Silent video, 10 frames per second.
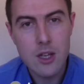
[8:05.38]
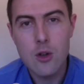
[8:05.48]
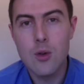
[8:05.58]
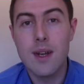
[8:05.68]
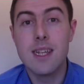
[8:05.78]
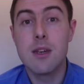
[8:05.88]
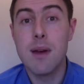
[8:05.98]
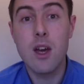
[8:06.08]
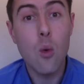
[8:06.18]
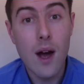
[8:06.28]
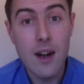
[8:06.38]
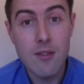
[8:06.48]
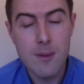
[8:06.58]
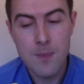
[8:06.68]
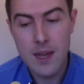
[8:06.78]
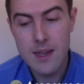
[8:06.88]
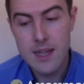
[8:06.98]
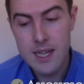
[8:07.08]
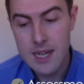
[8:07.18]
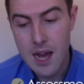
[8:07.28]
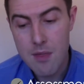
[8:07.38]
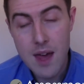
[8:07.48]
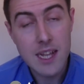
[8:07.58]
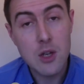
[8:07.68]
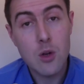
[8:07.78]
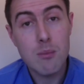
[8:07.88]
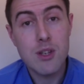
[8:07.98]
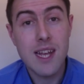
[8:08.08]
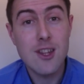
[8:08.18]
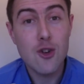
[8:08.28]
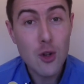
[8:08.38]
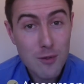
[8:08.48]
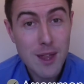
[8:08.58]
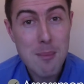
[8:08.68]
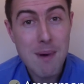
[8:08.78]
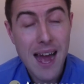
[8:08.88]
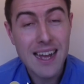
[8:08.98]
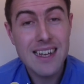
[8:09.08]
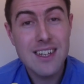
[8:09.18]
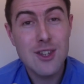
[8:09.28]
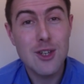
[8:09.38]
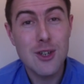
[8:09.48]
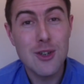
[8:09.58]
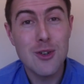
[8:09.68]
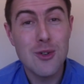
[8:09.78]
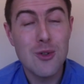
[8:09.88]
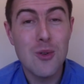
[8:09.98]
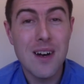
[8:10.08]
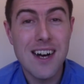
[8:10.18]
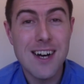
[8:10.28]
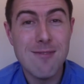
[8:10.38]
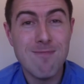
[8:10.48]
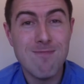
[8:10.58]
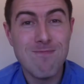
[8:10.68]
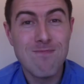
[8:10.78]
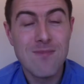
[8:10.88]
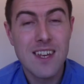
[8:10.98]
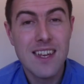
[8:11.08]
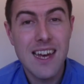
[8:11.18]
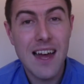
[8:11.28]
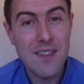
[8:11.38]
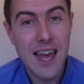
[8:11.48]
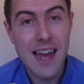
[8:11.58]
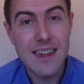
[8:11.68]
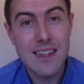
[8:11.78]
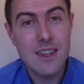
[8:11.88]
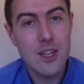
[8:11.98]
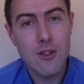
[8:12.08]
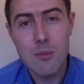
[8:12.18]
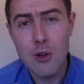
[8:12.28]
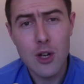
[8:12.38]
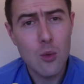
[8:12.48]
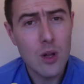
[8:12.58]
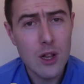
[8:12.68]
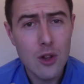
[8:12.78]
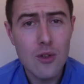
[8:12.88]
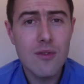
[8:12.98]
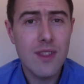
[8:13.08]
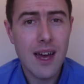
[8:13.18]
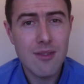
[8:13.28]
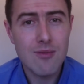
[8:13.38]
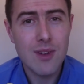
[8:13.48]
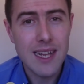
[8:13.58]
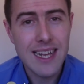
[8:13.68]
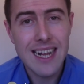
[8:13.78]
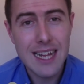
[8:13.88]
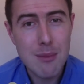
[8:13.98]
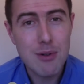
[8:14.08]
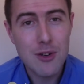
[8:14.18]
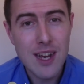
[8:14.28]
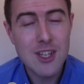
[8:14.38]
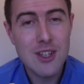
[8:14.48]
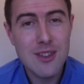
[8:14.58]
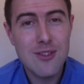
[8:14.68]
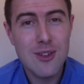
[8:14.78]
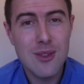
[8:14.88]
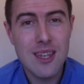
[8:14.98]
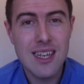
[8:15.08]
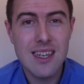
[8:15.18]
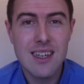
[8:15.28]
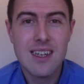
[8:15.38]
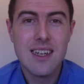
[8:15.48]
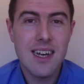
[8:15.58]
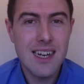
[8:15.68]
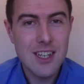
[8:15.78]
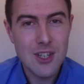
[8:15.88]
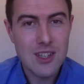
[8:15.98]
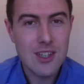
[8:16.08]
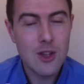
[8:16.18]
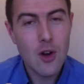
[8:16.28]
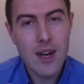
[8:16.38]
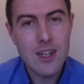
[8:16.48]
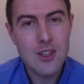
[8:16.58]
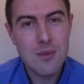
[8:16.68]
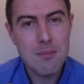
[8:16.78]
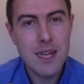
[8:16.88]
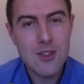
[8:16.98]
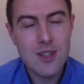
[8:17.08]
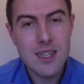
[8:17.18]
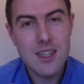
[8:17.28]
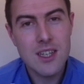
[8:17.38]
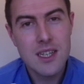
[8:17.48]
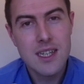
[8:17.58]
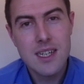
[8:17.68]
Who do I need to make aware of it? And then you want to present all of that back to, at the end, your employer will love that really clear progression through the urgent and not urgent matrix.